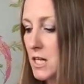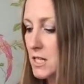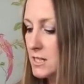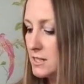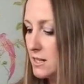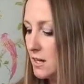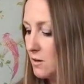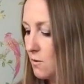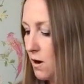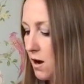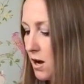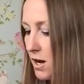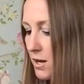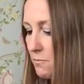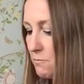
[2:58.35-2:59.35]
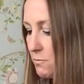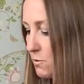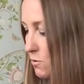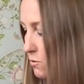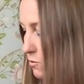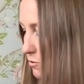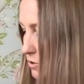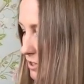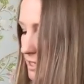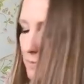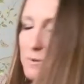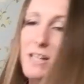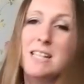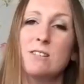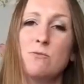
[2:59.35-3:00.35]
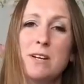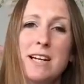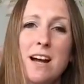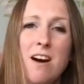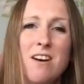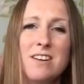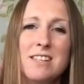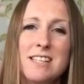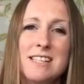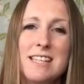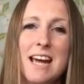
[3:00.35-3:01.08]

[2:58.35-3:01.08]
So I bought, I mean it's really hard to